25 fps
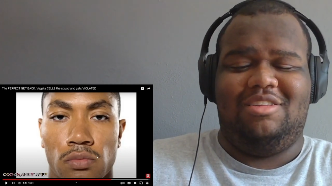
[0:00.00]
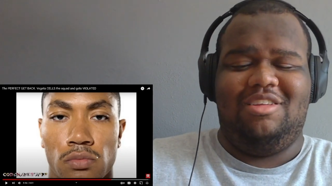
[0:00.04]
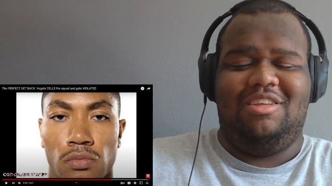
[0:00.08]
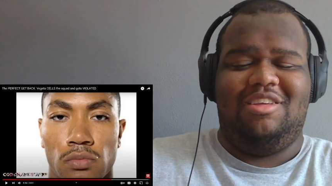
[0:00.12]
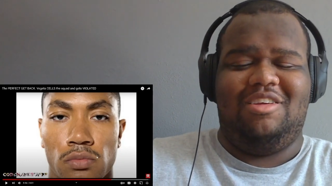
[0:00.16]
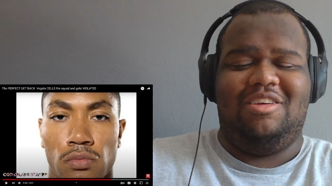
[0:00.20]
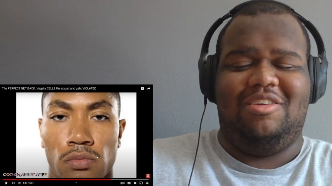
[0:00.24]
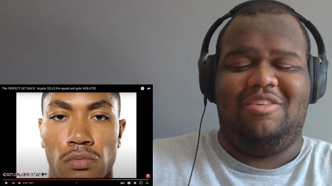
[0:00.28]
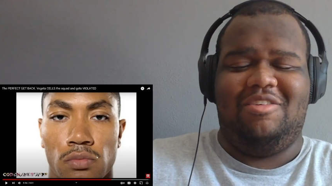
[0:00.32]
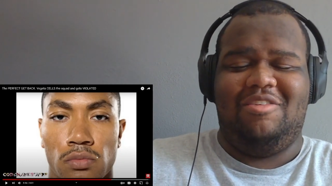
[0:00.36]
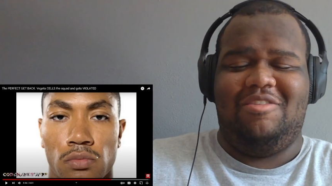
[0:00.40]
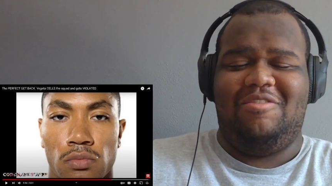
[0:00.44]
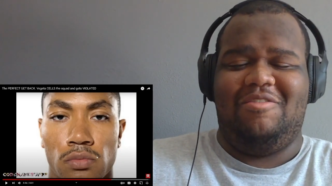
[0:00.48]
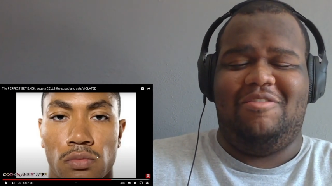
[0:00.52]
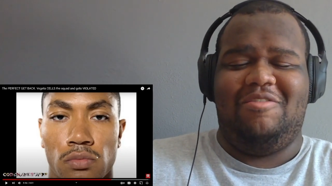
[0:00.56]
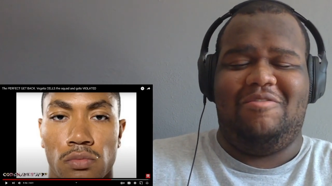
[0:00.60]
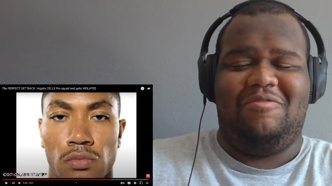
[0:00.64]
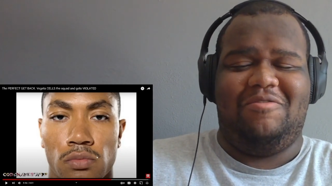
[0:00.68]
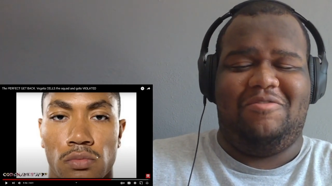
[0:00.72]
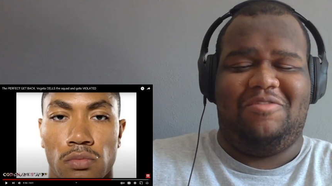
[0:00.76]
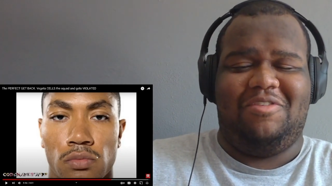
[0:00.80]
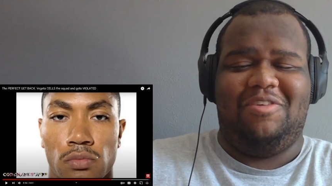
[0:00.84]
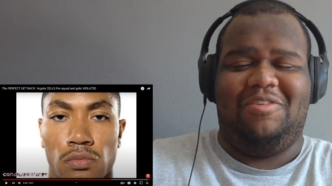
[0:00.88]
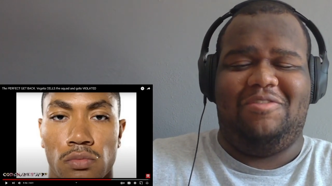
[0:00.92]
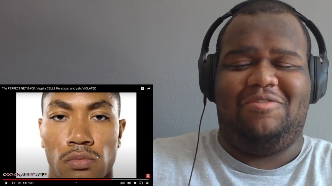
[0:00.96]

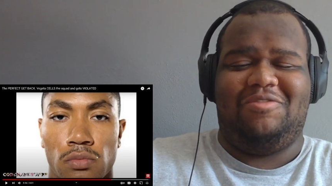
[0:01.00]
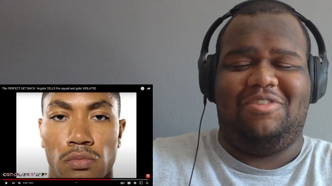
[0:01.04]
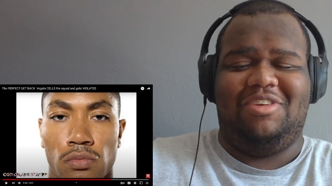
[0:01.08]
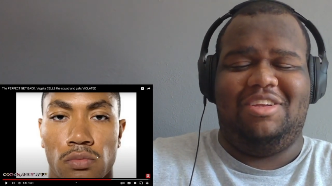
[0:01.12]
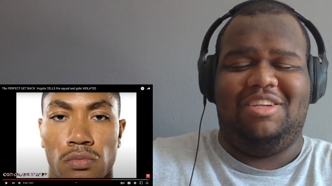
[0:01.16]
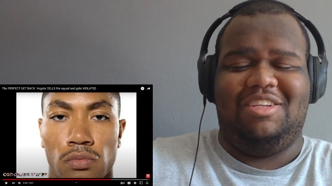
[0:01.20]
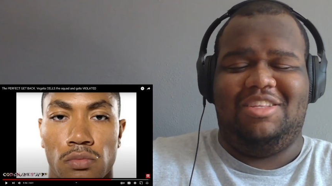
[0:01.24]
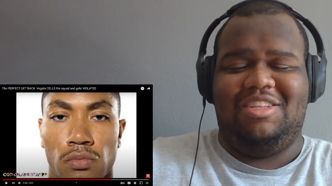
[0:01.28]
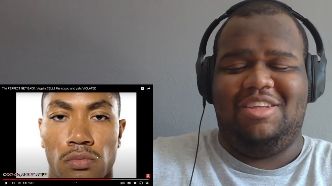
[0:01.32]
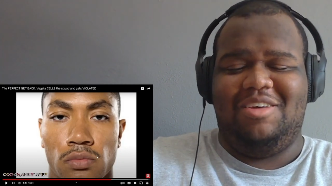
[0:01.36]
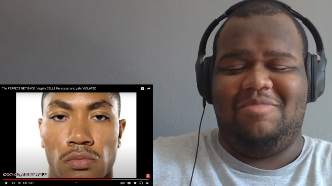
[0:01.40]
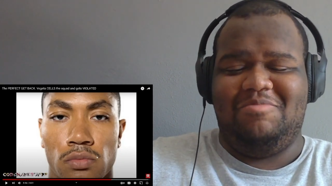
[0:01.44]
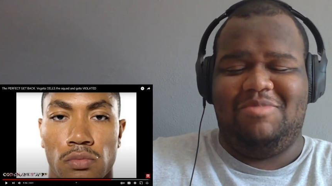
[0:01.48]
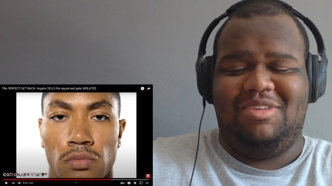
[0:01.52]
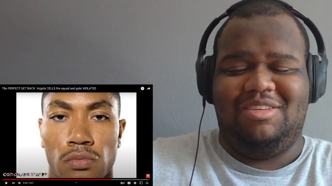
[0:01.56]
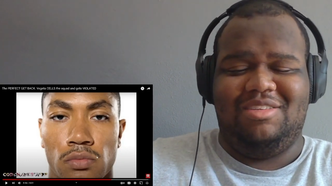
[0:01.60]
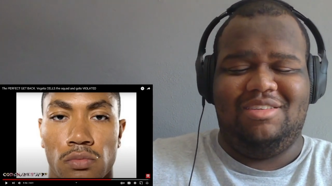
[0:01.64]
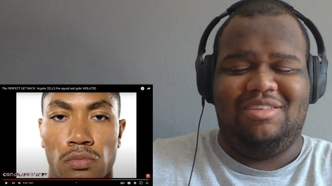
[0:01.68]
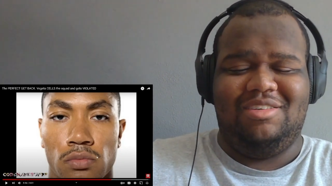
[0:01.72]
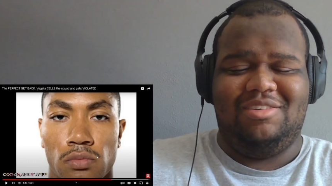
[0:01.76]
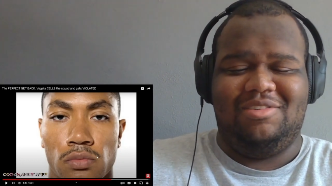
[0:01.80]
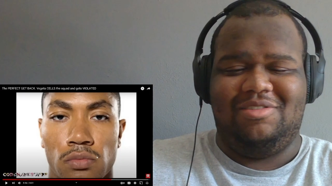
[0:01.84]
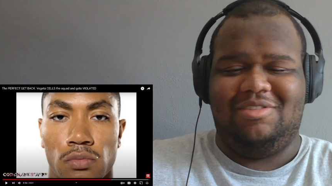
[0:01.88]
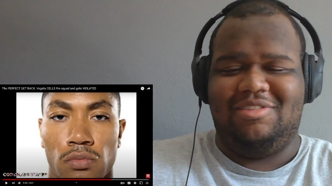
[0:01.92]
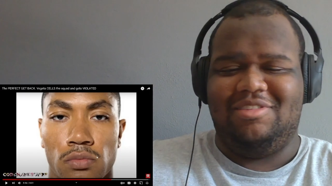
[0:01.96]
Speaker 1: Feel free to let me
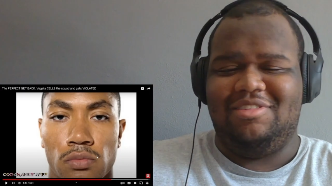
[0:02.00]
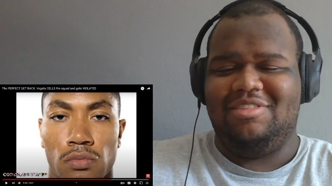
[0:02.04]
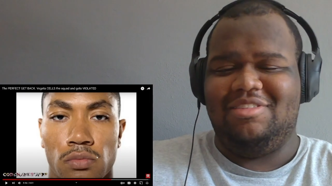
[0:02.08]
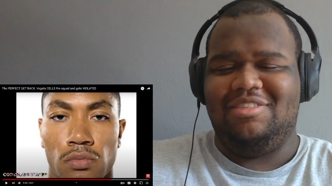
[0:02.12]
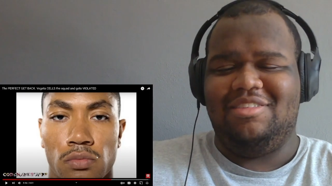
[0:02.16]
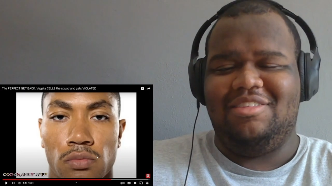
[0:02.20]
know